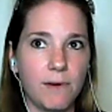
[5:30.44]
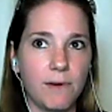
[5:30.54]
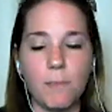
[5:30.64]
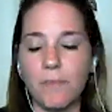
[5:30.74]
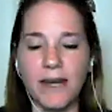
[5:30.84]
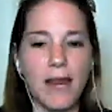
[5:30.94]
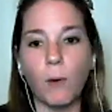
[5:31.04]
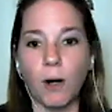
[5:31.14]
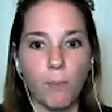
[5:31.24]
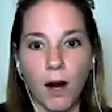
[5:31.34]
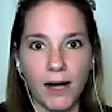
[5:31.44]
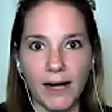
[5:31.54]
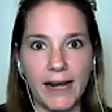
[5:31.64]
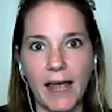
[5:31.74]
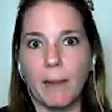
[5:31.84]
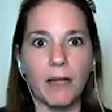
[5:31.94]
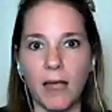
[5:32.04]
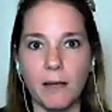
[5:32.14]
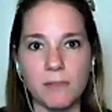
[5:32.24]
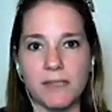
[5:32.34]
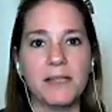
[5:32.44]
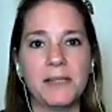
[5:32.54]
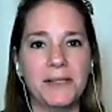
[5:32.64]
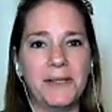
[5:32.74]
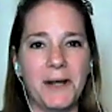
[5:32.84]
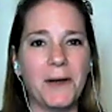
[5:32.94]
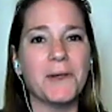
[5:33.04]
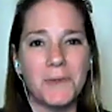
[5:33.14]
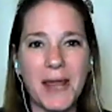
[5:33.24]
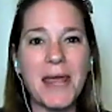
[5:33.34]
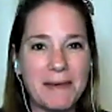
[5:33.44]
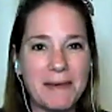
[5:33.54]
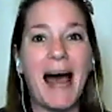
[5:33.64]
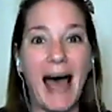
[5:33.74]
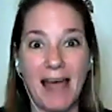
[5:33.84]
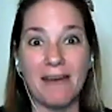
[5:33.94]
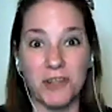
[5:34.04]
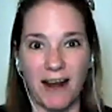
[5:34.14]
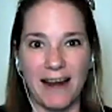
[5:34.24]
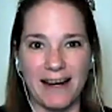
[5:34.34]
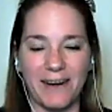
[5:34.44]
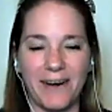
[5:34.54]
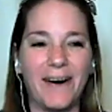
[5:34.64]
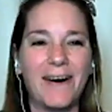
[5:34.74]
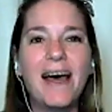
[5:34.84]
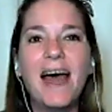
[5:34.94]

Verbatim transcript: um, the network marketing, M L Ms, you know, you name it. I've tried it all.